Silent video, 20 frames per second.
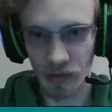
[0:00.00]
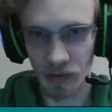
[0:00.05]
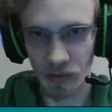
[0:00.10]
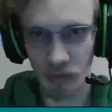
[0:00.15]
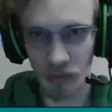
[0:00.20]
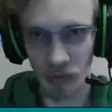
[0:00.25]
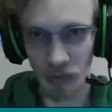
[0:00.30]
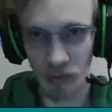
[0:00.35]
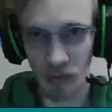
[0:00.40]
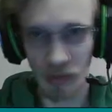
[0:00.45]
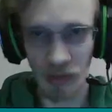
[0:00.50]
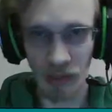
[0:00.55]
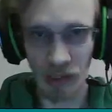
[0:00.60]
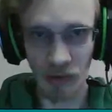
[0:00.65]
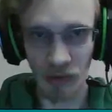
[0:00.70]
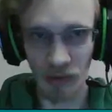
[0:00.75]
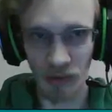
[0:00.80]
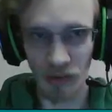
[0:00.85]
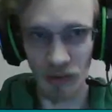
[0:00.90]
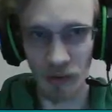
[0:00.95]
for
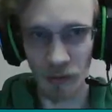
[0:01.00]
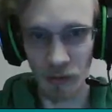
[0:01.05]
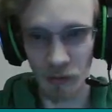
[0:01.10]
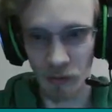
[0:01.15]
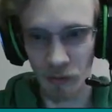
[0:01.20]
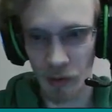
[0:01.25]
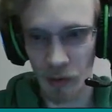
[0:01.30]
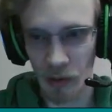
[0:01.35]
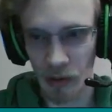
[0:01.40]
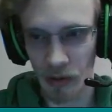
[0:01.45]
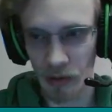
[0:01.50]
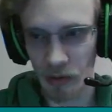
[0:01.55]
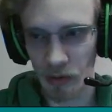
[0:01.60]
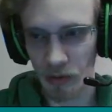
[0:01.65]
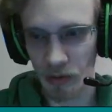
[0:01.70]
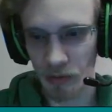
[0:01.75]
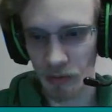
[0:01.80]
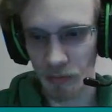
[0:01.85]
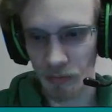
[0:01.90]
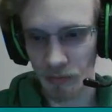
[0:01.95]
Flash itself to figure out
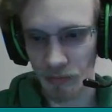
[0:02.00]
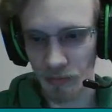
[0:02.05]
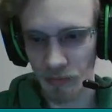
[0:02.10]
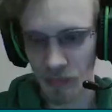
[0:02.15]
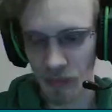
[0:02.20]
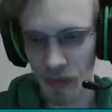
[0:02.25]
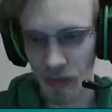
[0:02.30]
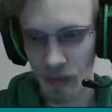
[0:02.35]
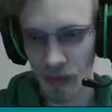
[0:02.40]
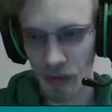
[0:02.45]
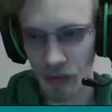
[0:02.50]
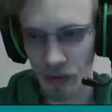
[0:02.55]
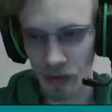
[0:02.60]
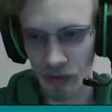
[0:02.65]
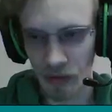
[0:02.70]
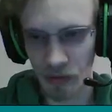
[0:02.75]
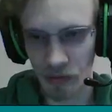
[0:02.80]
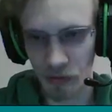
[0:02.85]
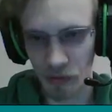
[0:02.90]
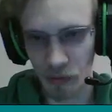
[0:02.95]
it.
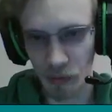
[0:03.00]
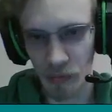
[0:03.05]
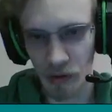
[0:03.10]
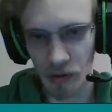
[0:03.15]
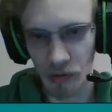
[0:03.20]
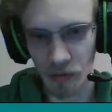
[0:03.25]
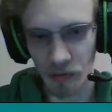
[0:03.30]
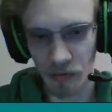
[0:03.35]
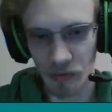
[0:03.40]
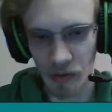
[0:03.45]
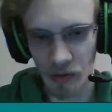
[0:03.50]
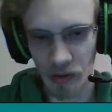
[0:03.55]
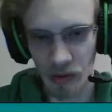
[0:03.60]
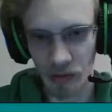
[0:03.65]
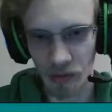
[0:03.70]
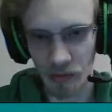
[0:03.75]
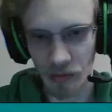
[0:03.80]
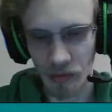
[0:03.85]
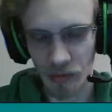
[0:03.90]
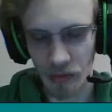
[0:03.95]
And for me to figure
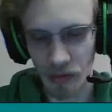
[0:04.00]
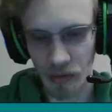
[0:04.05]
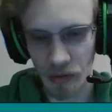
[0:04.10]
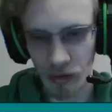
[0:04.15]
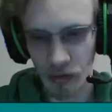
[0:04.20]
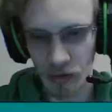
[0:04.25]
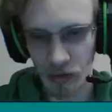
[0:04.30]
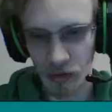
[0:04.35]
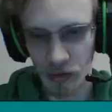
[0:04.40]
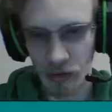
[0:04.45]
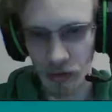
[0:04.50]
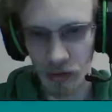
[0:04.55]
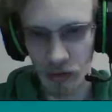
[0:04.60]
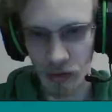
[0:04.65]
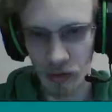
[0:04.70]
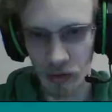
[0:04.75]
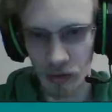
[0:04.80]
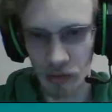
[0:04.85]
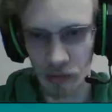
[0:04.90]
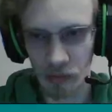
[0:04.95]
out,
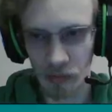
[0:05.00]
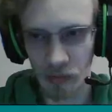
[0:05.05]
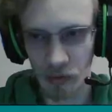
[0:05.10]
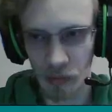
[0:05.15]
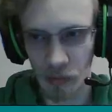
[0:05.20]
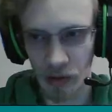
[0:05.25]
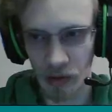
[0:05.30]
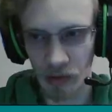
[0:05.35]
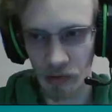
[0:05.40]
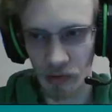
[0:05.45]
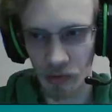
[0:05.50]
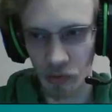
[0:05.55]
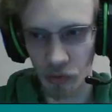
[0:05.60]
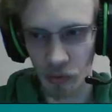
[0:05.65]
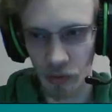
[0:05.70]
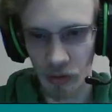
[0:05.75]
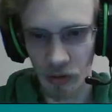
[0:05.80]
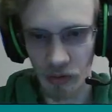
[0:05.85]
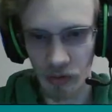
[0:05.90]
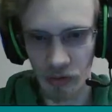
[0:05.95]
if I wanted the
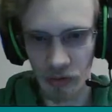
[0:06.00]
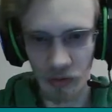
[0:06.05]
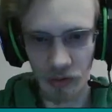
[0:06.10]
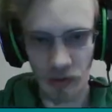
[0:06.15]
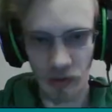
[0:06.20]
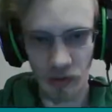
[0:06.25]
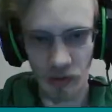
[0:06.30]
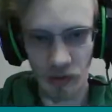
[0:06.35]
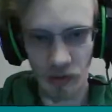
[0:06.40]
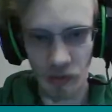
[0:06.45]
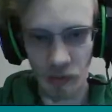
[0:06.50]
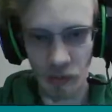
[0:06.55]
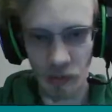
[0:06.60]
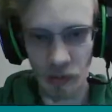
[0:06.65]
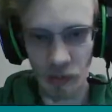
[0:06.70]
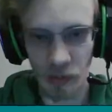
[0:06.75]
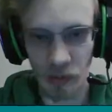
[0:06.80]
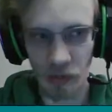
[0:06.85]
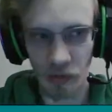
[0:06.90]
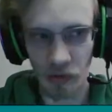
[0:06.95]
tree, then I would
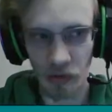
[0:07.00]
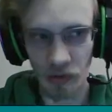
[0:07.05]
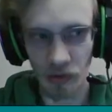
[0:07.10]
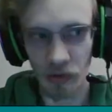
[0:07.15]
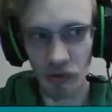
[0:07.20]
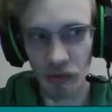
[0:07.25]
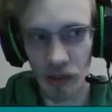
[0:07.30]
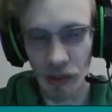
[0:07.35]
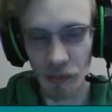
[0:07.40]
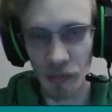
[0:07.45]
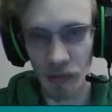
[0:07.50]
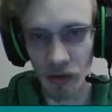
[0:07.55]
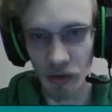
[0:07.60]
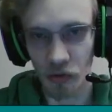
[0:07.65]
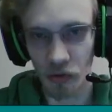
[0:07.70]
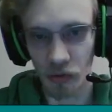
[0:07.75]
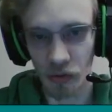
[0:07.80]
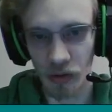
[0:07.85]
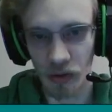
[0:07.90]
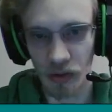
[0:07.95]
be able to just type in
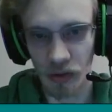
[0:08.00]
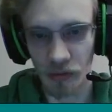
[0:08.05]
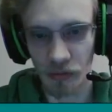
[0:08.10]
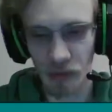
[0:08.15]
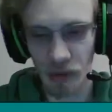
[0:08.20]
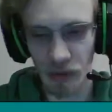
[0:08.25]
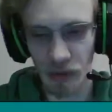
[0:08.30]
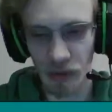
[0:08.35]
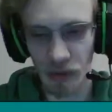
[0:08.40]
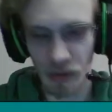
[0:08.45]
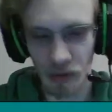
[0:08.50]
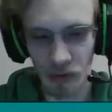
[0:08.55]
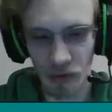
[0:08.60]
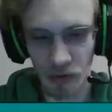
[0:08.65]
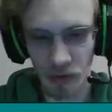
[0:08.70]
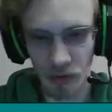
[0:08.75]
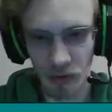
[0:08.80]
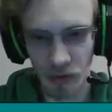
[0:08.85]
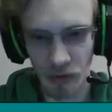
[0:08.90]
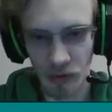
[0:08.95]
tree and find it
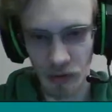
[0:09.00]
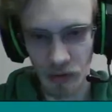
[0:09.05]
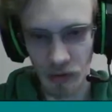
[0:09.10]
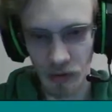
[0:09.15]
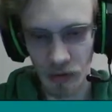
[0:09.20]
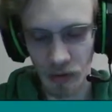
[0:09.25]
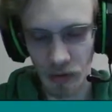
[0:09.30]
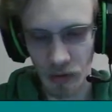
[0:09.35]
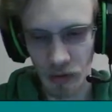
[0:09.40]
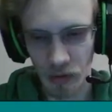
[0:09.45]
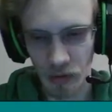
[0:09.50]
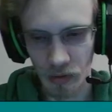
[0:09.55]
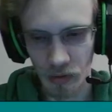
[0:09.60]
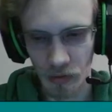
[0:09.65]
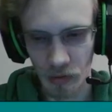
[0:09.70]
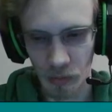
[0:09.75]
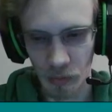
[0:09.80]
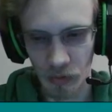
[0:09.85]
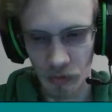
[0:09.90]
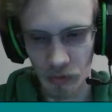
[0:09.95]
easy.
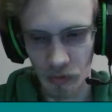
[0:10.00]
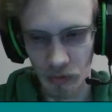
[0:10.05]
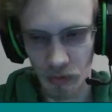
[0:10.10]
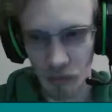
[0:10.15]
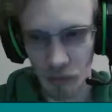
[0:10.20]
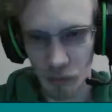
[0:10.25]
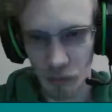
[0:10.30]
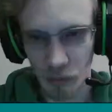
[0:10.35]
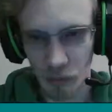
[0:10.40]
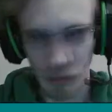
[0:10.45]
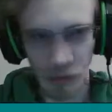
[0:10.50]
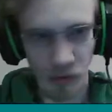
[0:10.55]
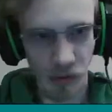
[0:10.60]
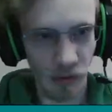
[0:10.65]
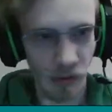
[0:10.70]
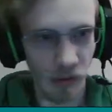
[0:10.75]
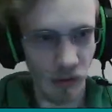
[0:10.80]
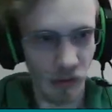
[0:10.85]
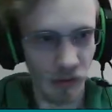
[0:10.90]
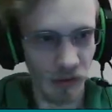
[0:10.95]
So I'm just probably going to
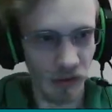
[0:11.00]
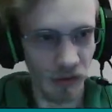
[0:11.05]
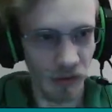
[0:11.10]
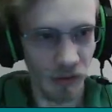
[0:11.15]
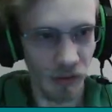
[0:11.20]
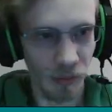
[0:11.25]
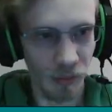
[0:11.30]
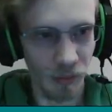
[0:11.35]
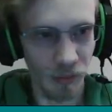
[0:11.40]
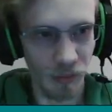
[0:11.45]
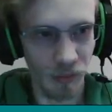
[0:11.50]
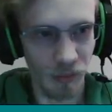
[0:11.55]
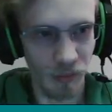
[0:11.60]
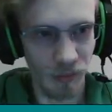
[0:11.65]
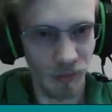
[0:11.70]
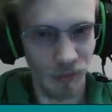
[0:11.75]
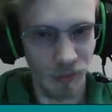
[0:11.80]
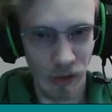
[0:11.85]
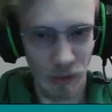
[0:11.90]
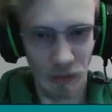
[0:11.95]
call this
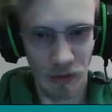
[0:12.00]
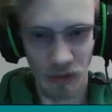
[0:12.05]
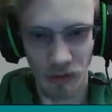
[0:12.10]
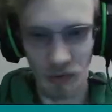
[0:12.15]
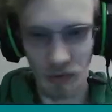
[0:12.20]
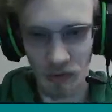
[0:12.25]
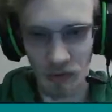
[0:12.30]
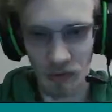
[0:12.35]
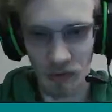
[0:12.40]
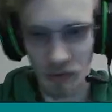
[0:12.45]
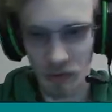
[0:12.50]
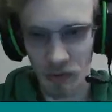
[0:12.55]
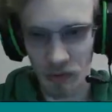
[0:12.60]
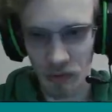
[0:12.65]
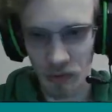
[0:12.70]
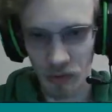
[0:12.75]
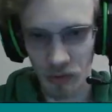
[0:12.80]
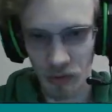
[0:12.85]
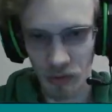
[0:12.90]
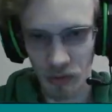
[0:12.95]
maybe just
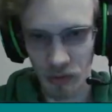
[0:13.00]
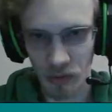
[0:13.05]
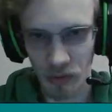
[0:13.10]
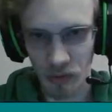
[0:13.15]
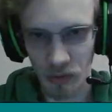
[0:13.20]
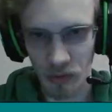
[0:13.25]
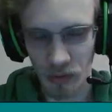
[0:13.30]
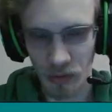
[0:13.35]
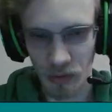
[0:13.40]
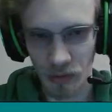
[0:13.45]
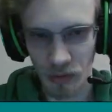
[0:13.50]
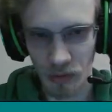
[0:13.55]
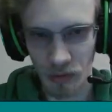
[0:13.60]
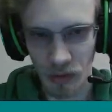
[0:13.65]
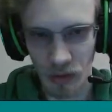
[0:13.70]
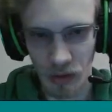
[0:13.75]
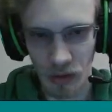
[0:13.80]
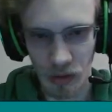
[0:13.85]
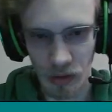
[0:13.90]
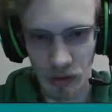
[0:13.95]

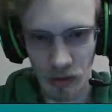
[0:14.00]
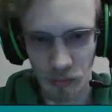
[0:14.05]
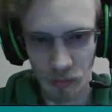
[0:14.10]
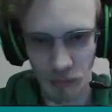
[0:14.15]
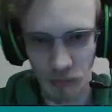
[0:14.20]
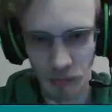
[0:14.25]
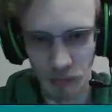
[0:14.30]
twi